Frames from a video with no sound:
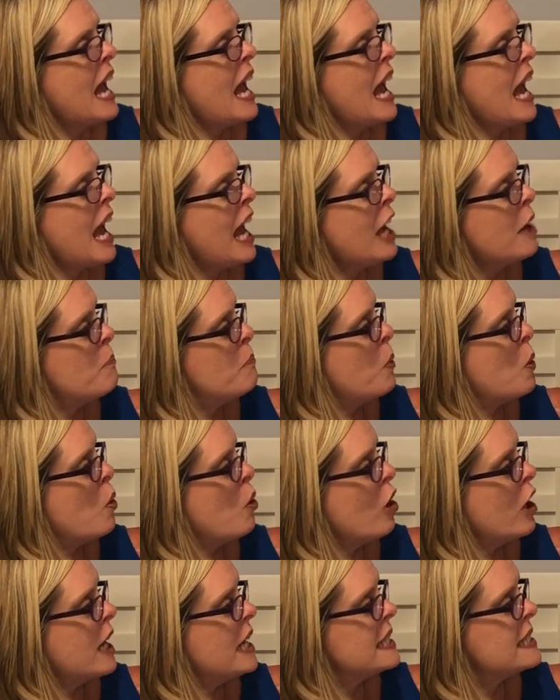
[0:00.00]
Hey
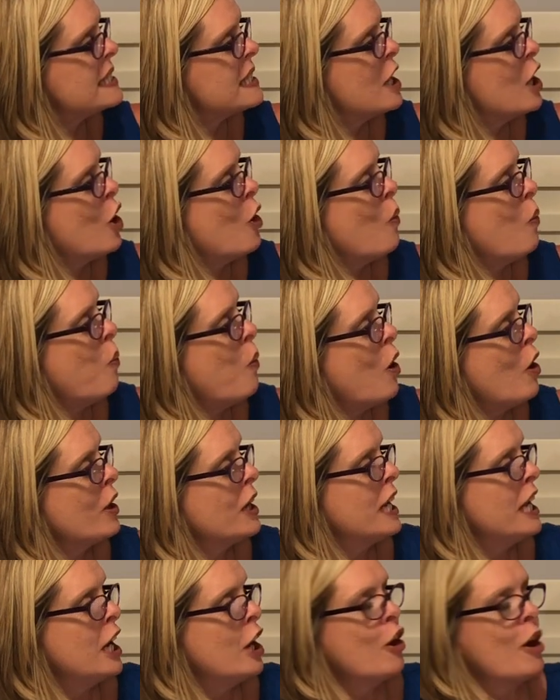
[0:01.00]
Boris,
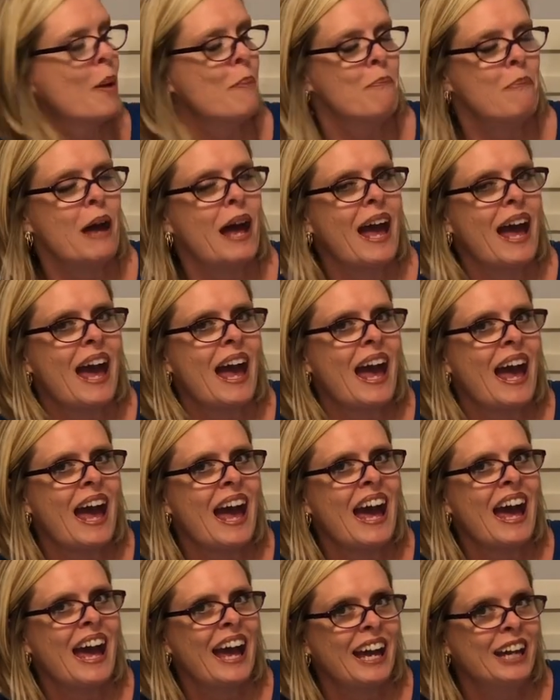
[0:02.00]
want to hear a
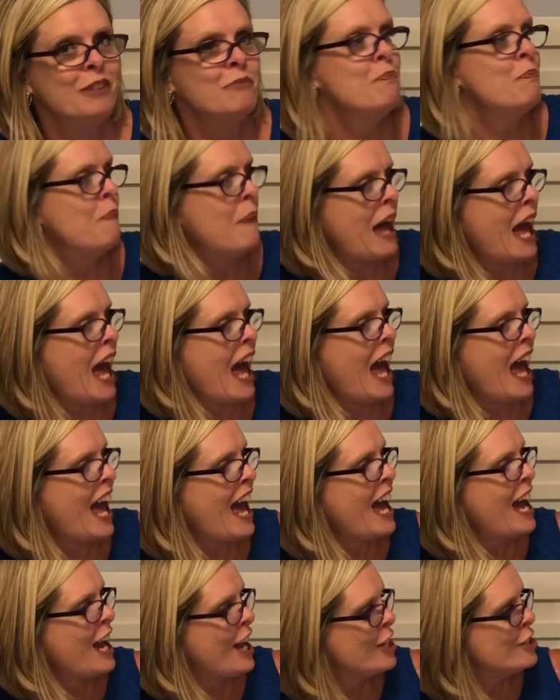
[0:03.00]
bad
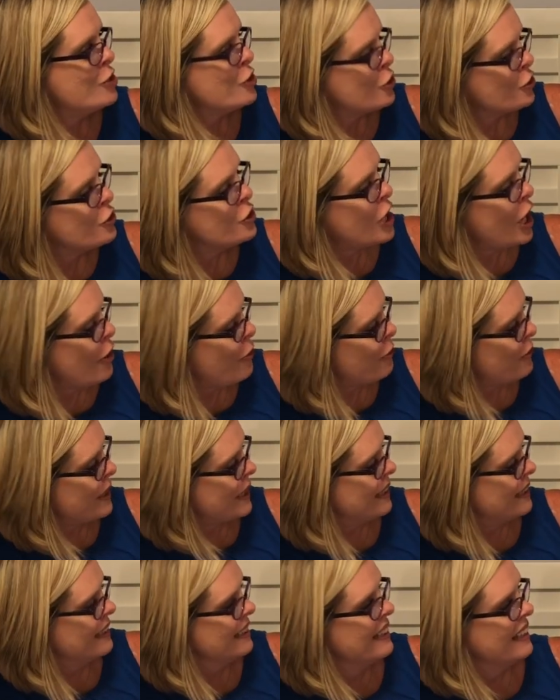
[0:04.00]
badger joke?